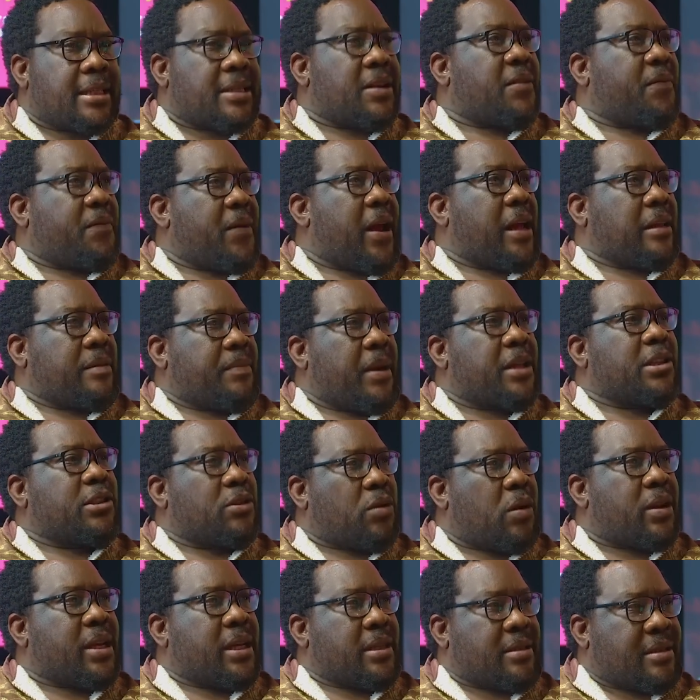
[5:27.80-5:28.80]
a fact, but
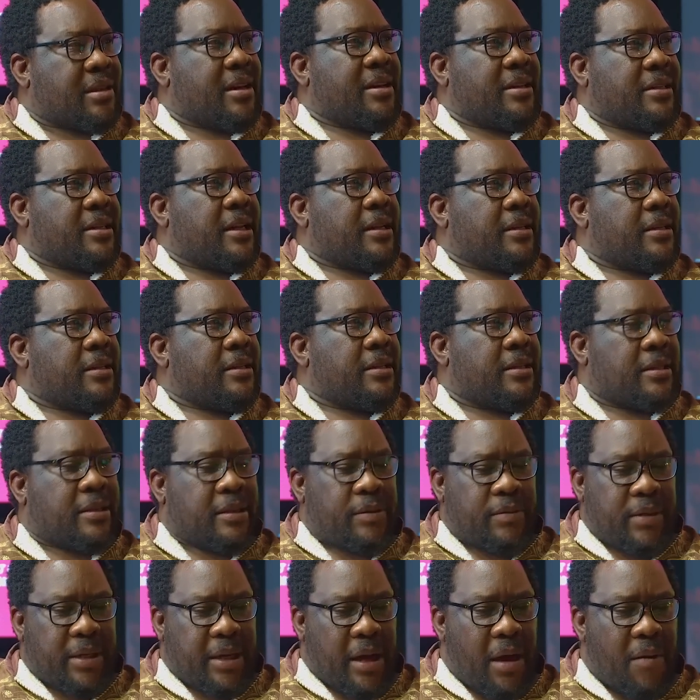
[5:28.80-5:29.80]
it's orchestrated.
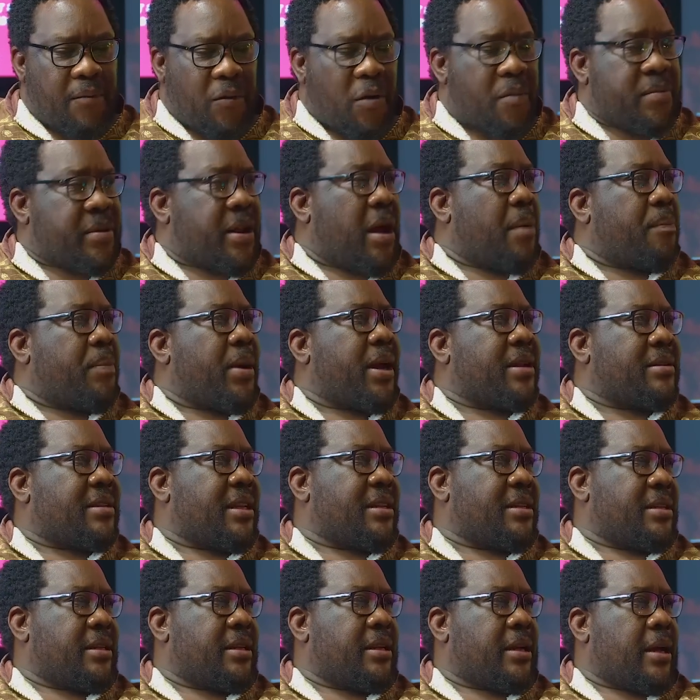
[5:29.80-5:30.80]
We come from the
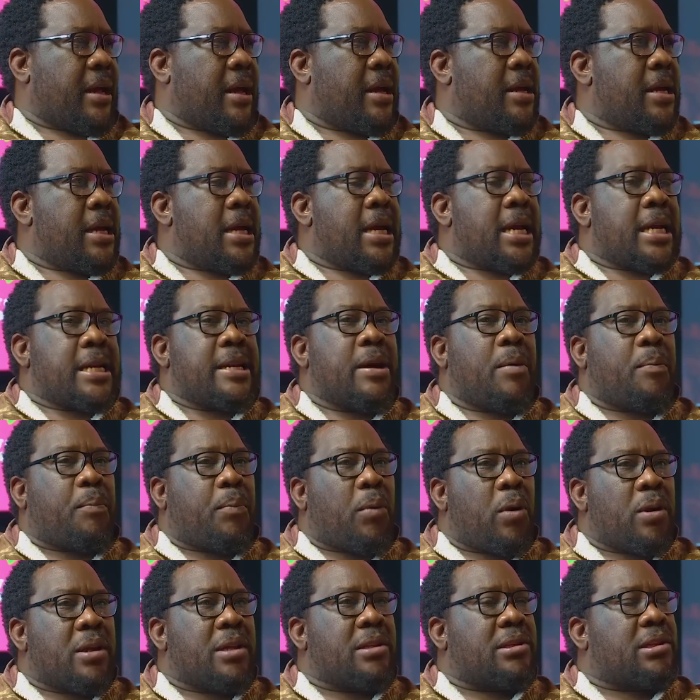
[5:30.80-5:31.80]
apartheid era. The
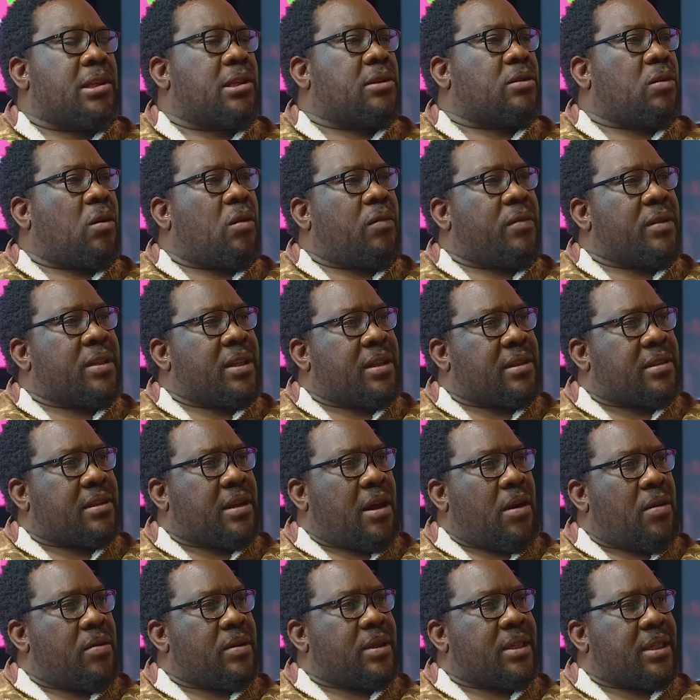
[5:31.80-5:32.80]
policies of this
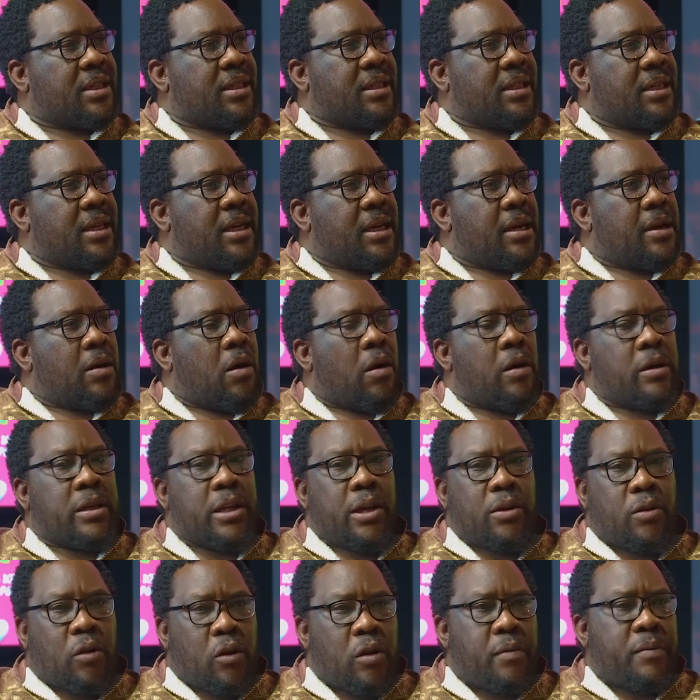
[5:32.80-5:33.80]
country, or
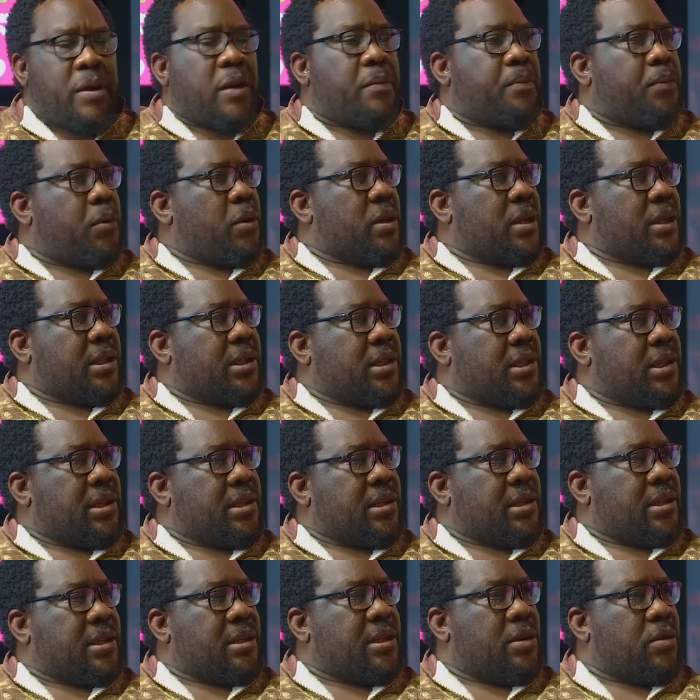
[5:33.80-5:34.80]
the economic
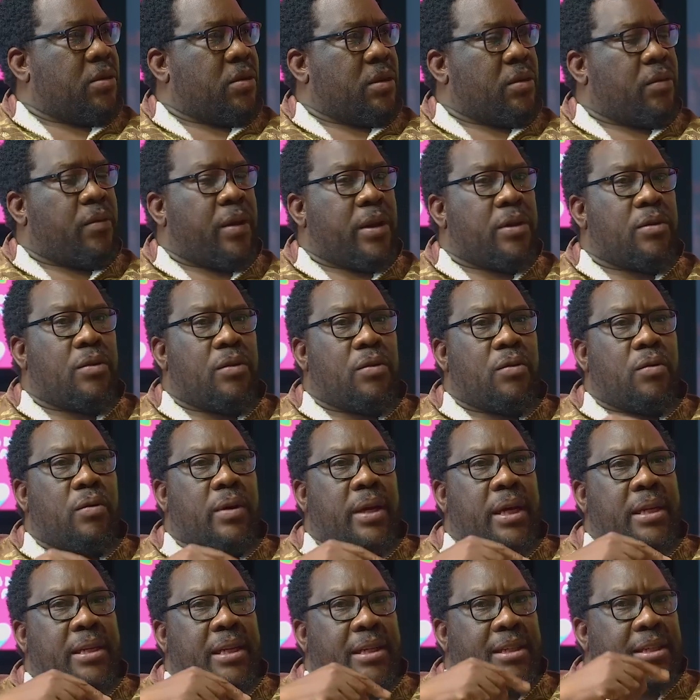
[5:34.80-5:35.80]
policies, when you
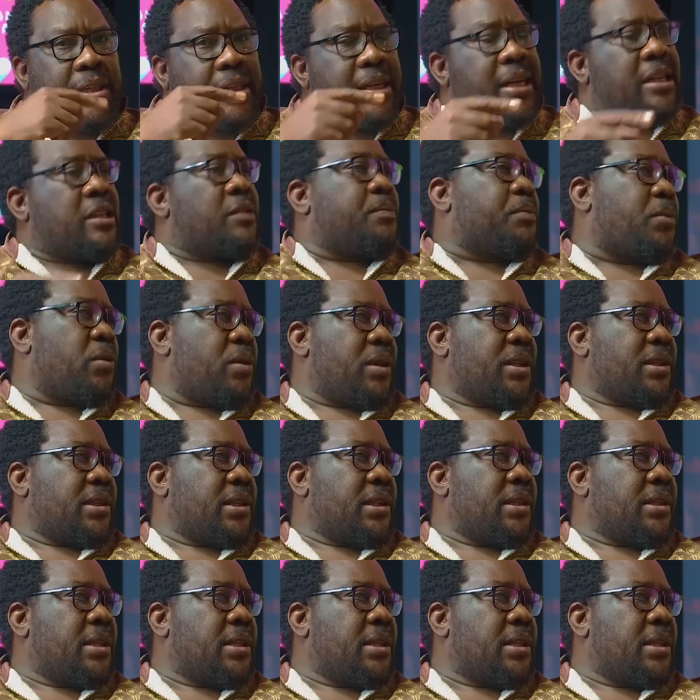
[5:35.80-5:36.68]
look at the trade policies,